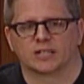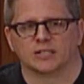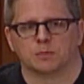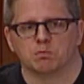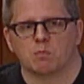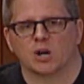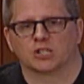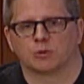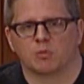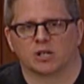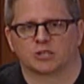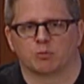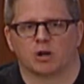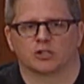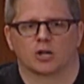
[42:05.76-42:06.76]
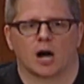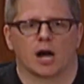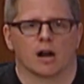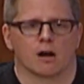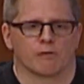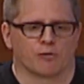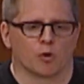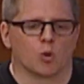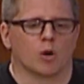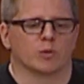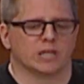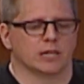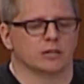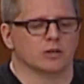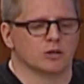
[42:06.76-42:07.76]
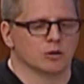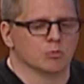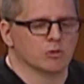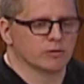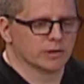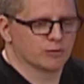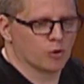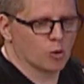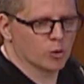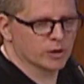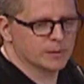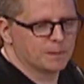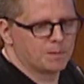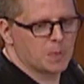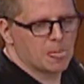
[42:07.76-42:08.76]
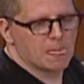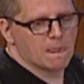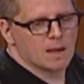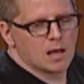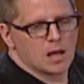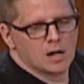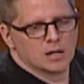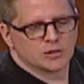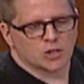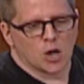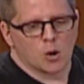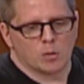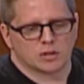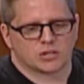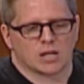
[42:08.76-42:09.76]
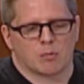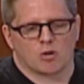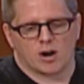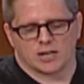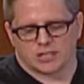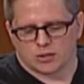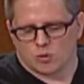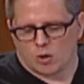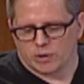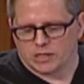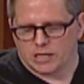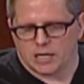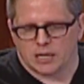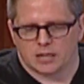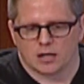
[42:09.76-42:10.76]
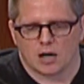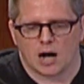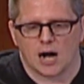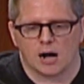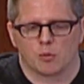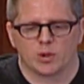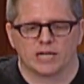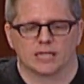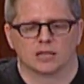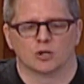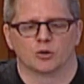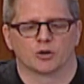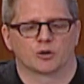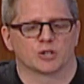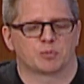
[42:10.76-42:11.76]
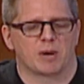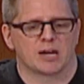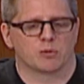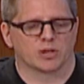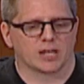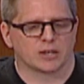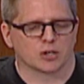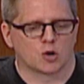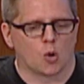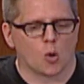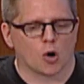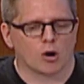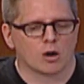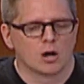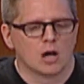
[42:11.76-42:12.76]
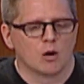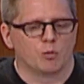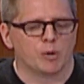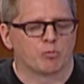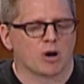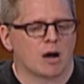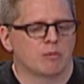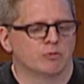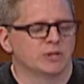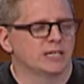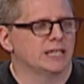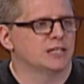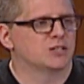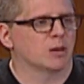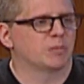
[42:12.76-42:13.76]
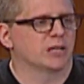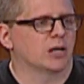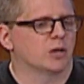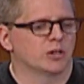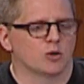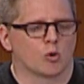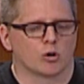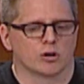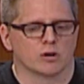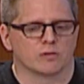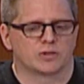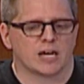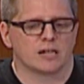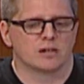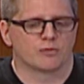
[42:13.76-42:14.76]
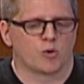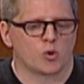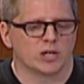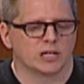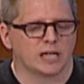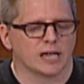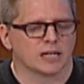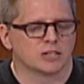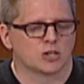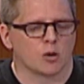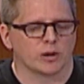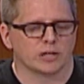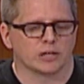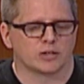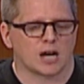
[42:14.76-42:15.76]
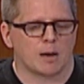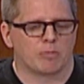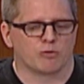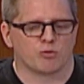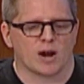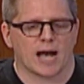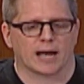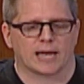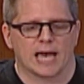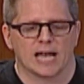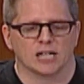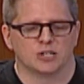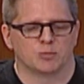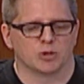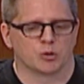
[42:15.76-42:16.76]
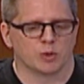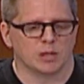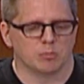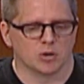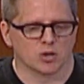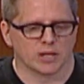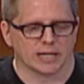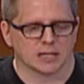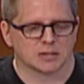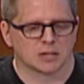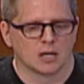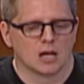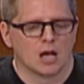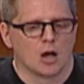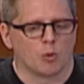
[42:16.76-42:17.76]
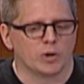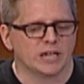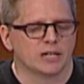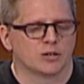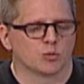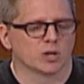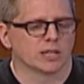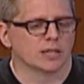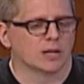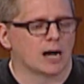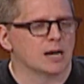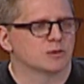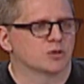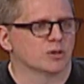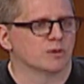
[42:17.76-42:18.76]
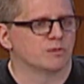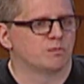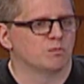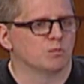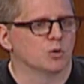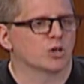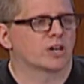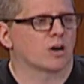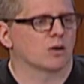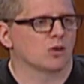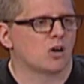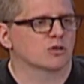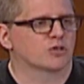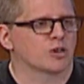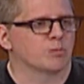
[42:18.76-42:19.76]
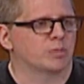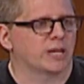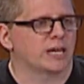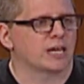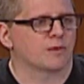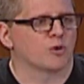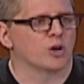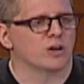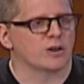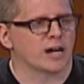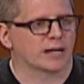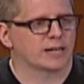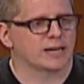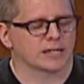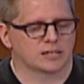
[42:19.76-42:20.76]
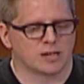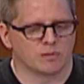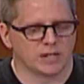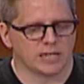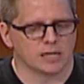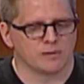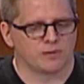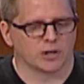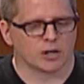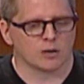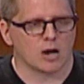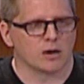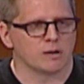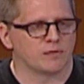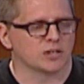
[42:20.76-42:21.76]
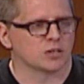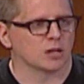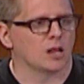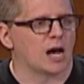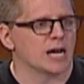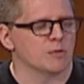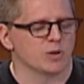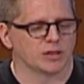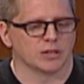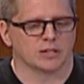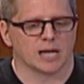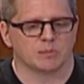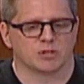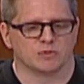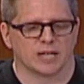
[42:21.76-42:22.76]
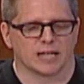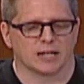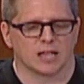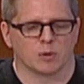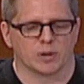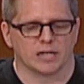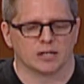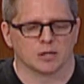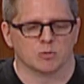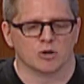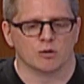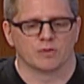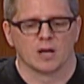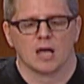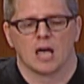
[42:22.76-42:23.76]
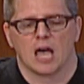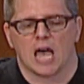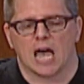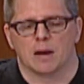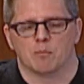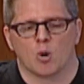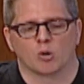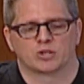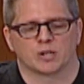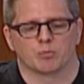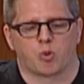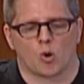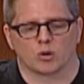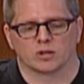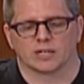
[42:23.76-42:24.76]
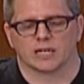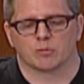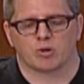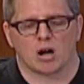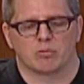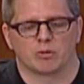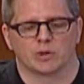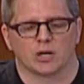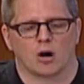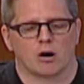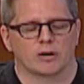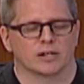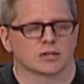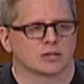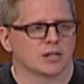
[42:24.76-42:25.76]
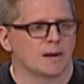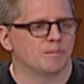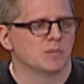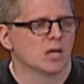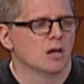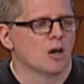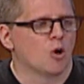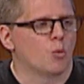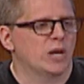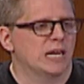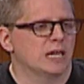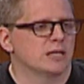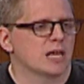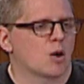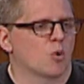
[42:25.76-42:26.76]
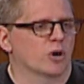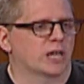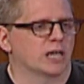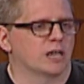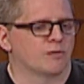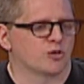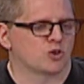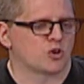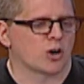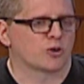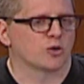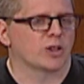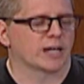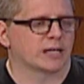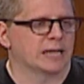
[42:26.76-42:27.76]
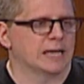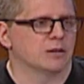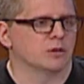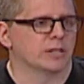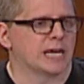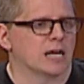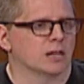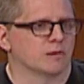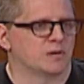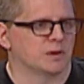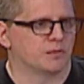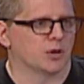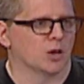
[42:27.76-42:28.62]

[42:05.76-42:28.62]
is much, much, much higher for what we need to do moving forward. So summarizing what we need ludicrous bandwidth at the core. We probably need something on the order of 10 to 40 gigs going to top of rack edge between buildings. We need to really sort of look at our long-term planning for internet connectivity and figure out if it's aligned with the types of data that we need to move. And most importantly, and probably hardest, we need networking infrastructure that can handle the elephant